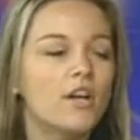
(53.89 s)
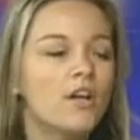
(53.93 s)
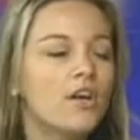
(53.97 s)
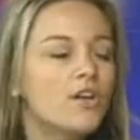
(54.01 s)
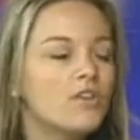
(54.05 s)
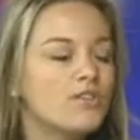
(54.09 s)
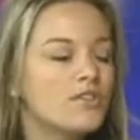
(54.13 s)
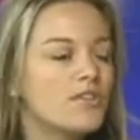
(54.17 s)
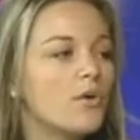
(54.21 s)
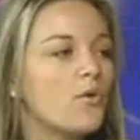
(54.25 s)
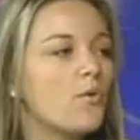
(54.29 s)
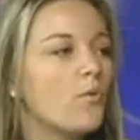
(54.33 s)

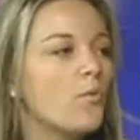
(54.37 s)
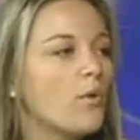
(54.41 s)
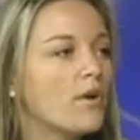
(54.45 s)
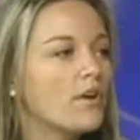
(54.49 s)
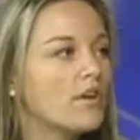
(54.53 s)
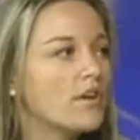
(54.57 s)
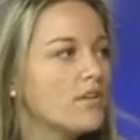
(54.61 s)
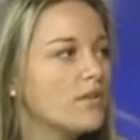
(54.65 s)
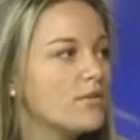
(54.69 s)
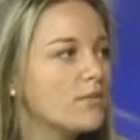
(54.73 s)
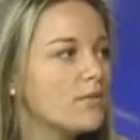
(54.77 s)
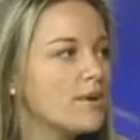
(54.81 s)
So one
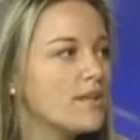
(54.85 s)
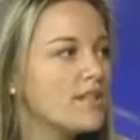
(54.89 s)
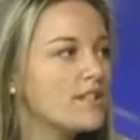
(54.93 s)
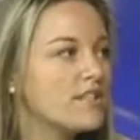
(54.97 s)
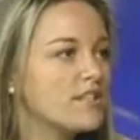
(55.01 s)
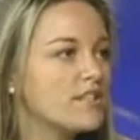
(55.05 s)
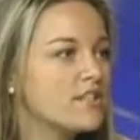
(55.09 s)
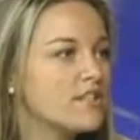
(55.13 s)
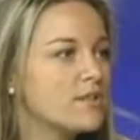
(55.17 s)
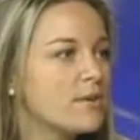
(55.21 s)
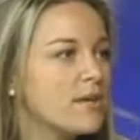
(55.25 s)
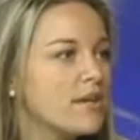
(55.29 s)
of the
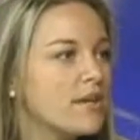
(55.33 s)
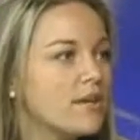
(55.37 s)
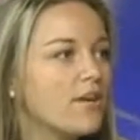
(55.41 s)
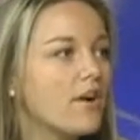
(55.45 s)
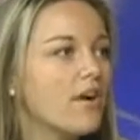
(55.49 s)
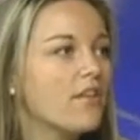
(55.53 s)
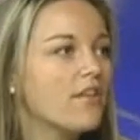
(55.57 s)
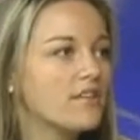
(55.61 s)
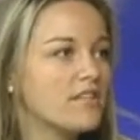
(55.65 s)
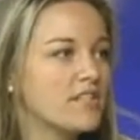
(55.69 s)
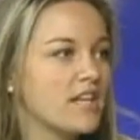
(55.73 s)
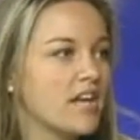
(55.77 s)
reasons you hear
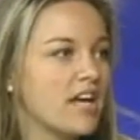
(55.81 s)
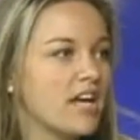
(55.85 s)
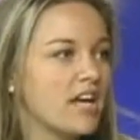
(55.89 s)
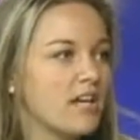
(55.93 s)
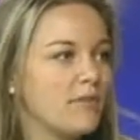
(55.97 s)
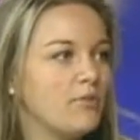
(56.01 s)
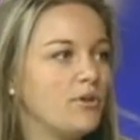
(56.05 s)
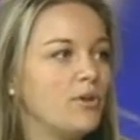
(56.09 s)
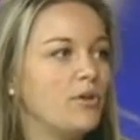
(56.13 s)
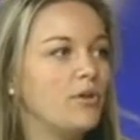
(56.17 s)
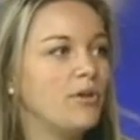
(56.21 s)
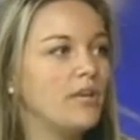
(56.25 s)
all the
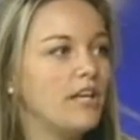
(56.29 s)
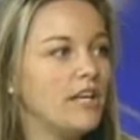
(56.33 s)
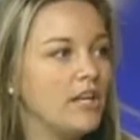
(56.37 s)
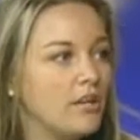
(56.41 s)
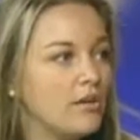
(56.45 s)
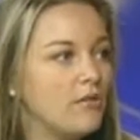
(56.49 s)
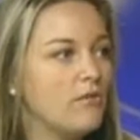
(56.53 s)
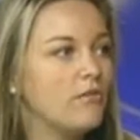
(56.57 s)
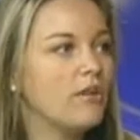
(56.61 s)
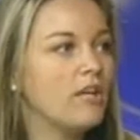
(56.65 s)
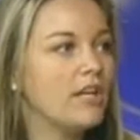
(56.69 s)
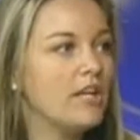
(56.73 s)
time, you know,
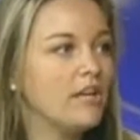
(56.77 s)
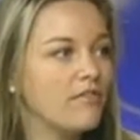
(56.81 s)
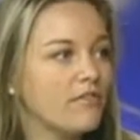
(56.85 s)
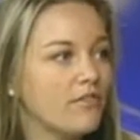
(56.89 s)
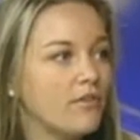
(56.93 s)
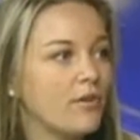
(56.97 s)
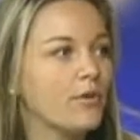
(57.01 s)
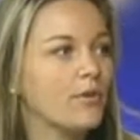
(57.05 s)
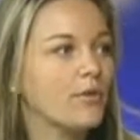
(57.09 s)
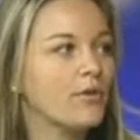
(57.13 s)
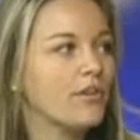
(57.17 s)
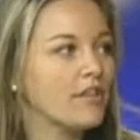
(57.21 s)
eat
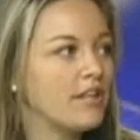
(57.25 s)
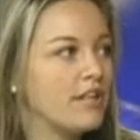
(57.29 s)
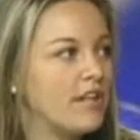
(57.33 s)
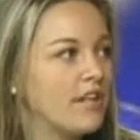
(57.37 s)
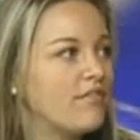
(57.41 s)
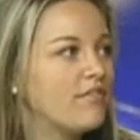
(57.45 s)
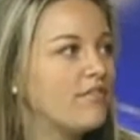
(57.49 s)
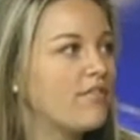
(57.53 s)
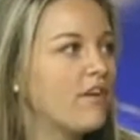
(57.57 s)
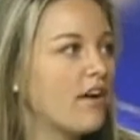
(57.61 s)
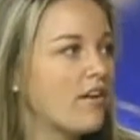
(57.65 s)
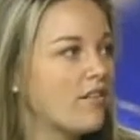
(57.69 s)
frequently,
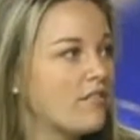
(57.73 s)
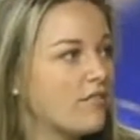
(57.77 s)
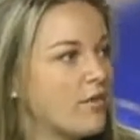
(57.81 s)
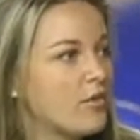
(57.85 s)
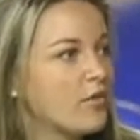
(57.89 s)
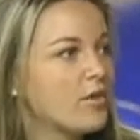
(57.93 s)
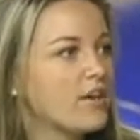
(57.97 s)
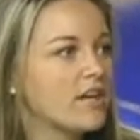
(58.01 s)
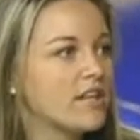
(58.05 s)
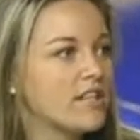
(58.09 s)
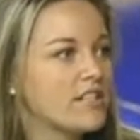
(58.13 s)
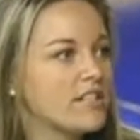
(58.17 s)

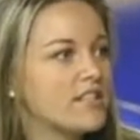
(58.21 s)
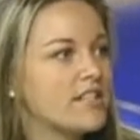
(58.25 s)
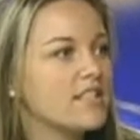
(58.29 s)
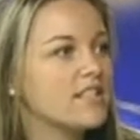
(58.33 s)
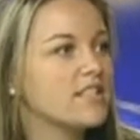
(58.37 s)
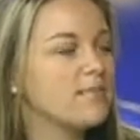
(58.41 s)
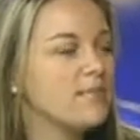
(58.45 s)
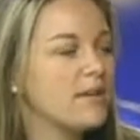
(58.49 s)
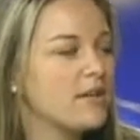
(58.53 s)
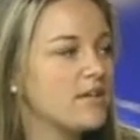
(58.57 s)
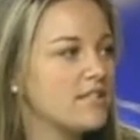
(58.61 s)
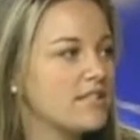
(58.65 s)
4 to 6
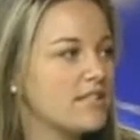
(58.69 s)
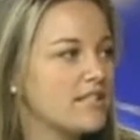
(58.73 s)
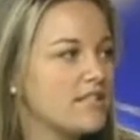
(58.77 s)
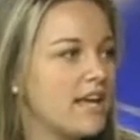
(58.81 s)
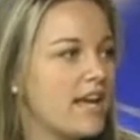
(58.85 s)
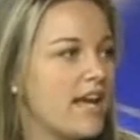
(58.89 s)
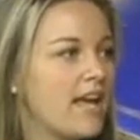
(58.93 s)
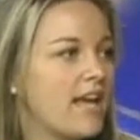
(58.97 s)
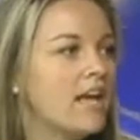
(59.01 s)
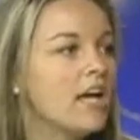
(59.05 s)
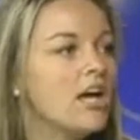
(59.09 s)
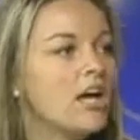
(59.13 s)
meals a
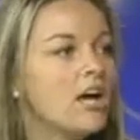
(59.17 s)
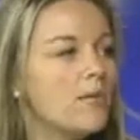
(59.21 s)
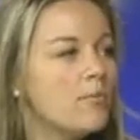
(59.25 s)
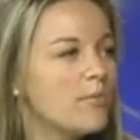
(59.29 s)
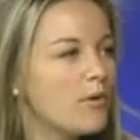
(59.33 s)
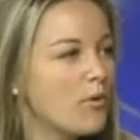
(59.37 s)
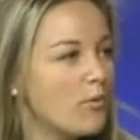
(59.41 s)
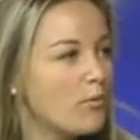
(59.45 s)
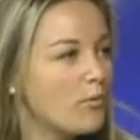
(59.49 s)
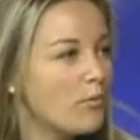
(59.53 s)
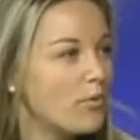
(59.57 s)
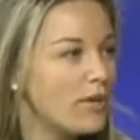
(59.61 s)
day,
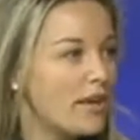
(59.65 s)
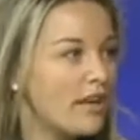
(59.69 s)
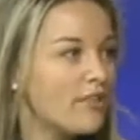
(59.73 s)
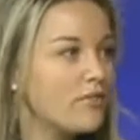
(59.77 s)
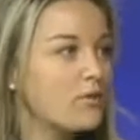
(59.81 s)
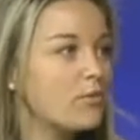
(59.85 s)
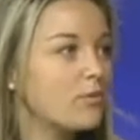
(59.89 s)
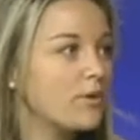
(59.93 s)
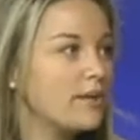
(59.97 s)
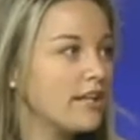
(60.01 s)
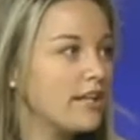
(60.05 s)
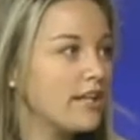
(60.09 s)
but we
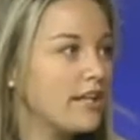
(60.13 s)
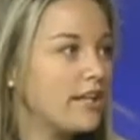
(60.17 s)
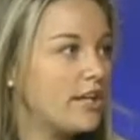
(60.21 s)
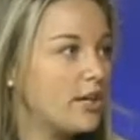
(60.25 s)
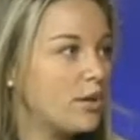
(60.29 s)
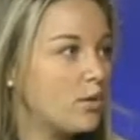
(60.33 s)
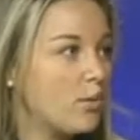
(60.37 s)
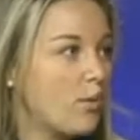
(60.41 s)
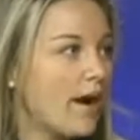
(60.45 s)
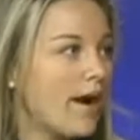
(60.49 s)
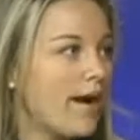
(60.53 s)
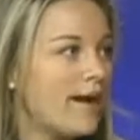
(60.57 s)
never really
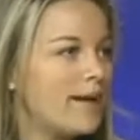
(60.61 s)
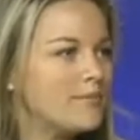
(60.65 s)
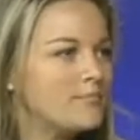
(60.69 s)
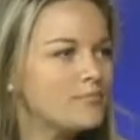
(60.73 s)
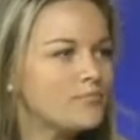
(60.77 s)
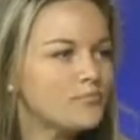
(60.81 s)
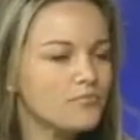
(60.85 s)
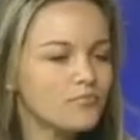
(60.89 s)
hear why.